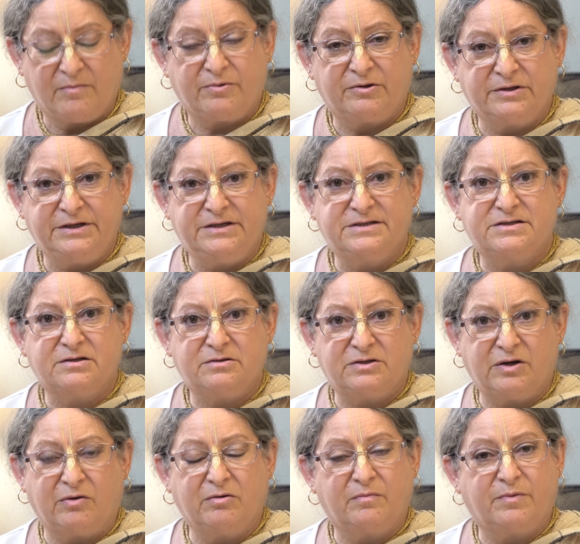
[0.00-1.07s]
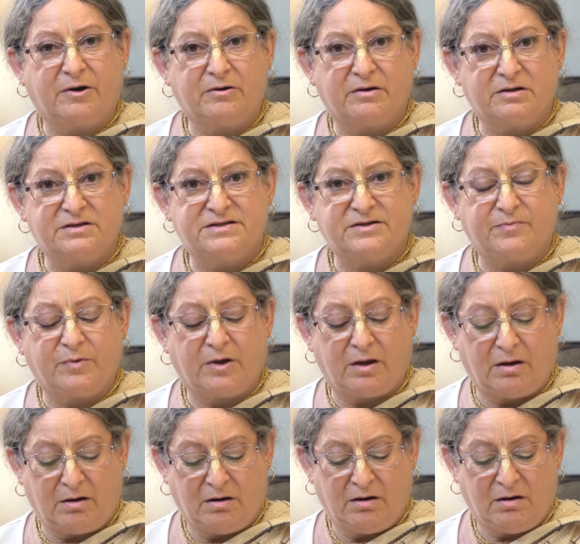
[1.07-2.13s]
Please don't
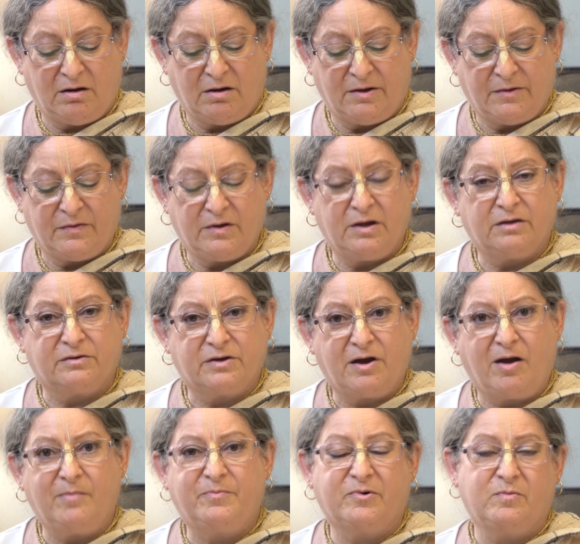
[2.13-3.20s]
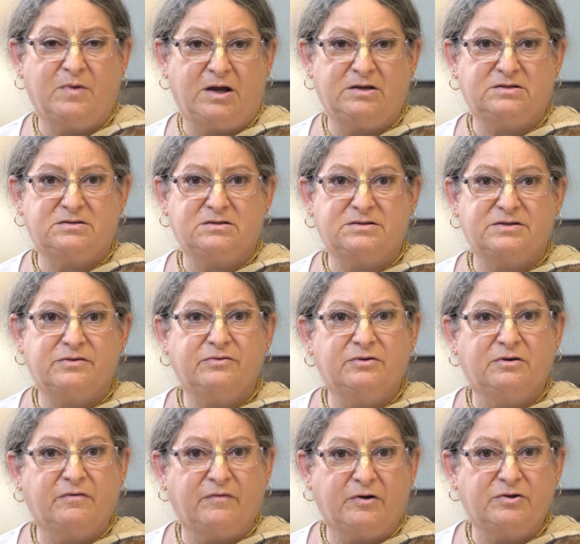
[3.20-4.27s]
participate. It compromises the
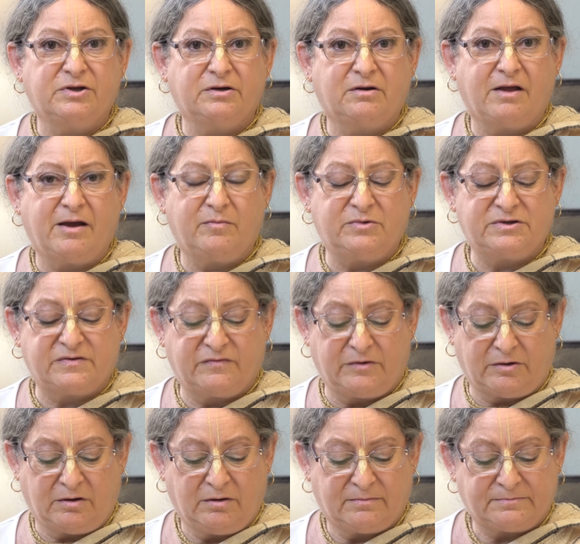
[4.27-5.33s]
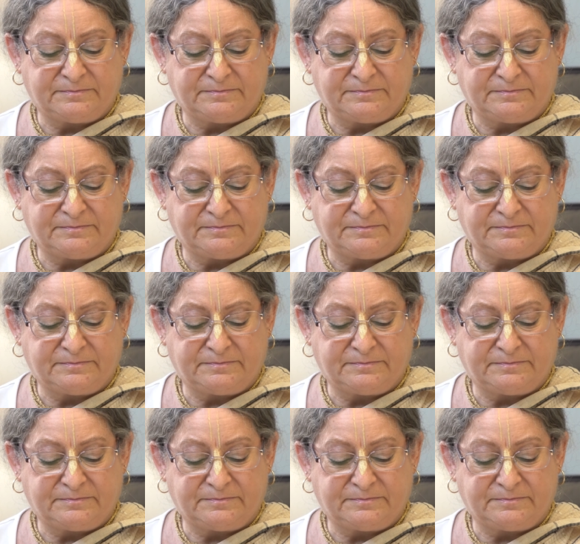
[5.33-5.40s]
devotional atmosphere.